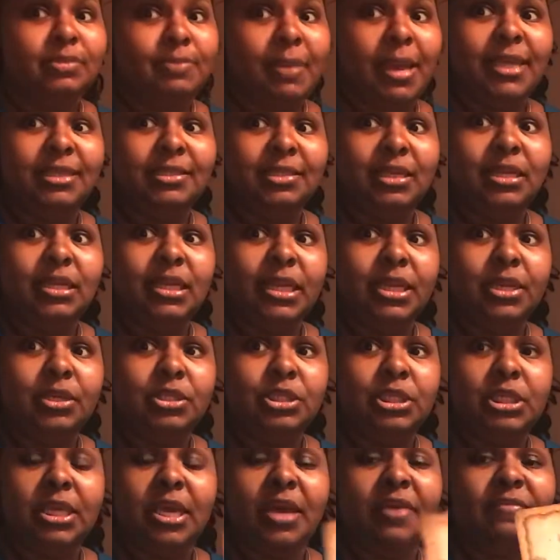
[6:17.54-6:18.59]
this Piscean
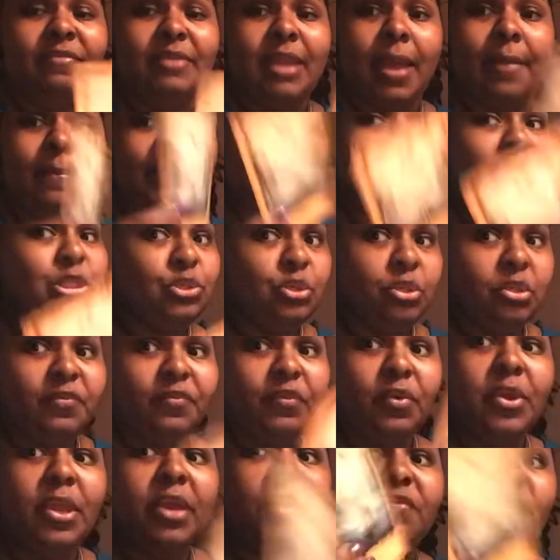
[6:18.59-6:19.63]
energy of not being
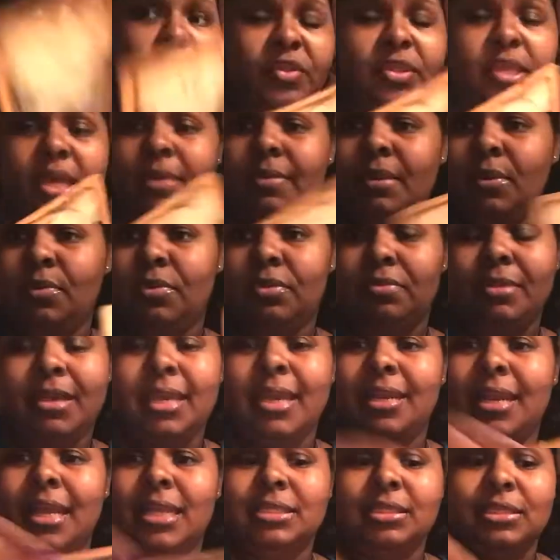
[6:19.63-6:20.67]
truthful and forthcoming with me.
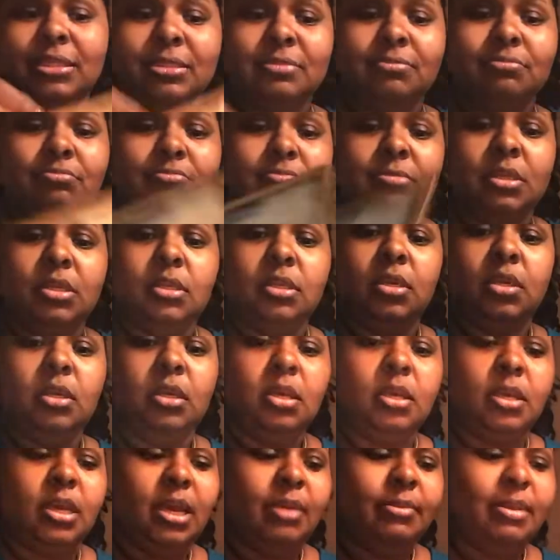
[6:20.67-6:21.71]
And I just, mm,
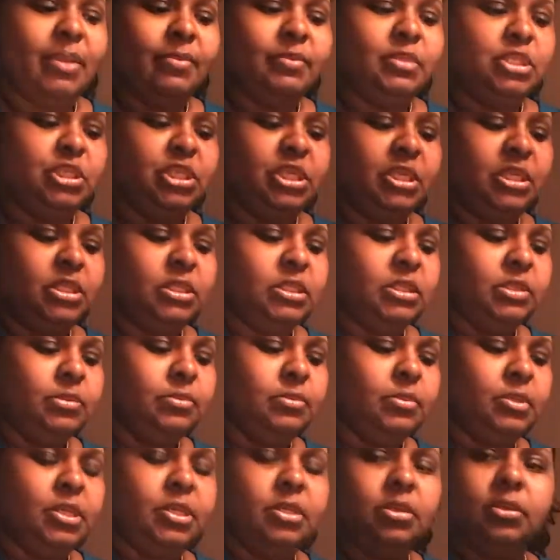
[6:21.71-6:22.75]
I'm not with the shits.
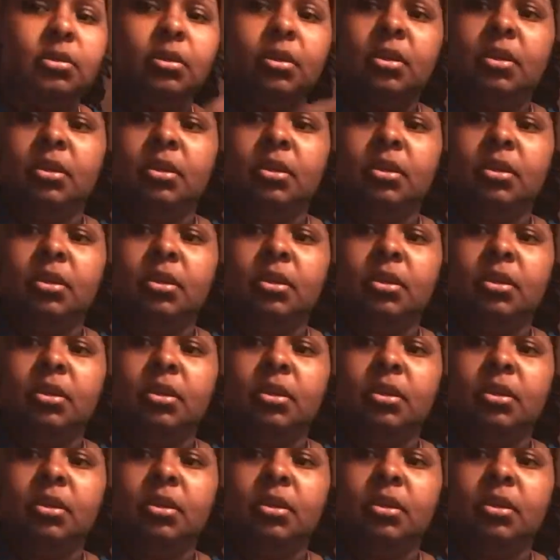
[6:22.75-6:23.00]
Look,